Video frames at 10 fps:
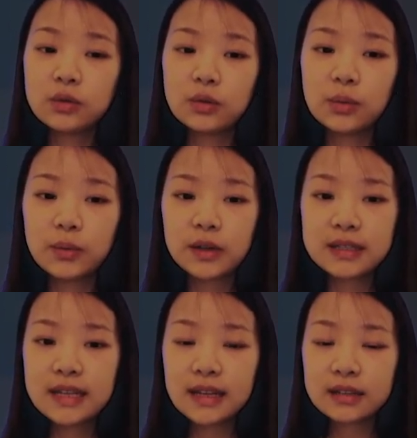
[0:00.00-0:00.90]
to
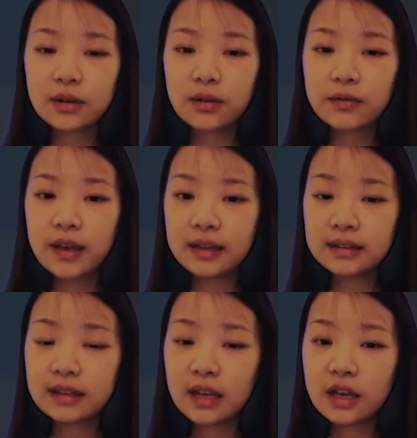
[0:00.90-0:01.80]
predict
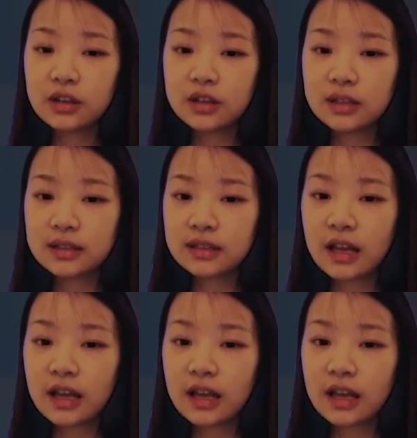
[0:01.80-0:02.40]
offense agents